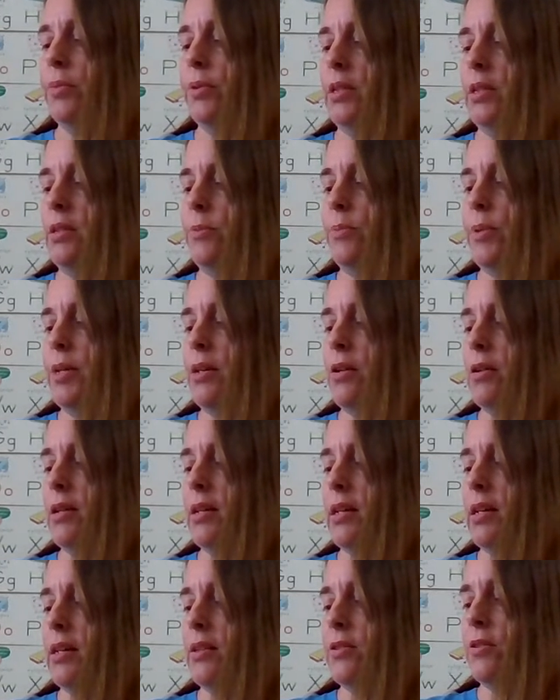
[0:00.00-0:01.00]
please be our
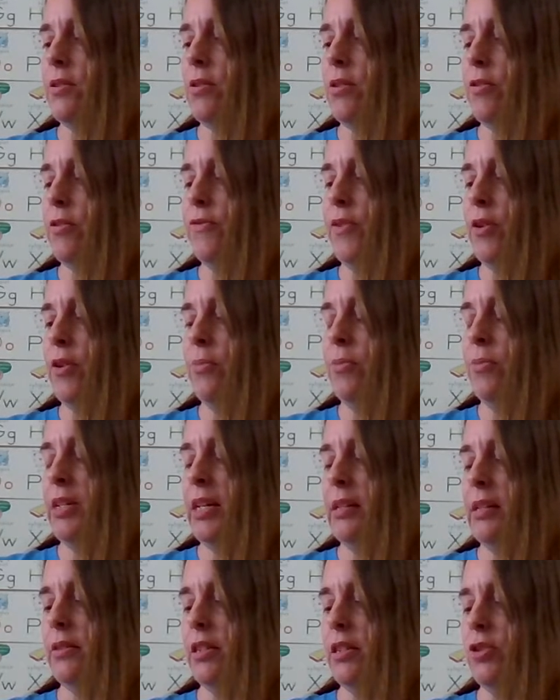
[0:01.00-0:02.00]
guest at our Farm
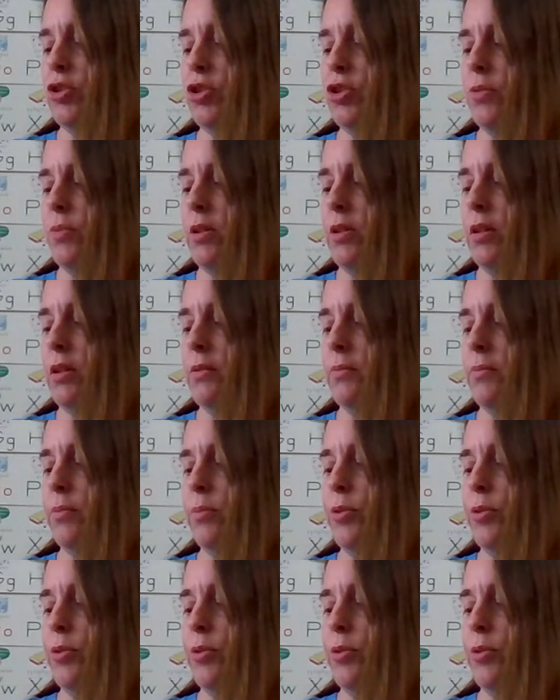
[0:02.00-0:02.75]
Day lunch tomorrow.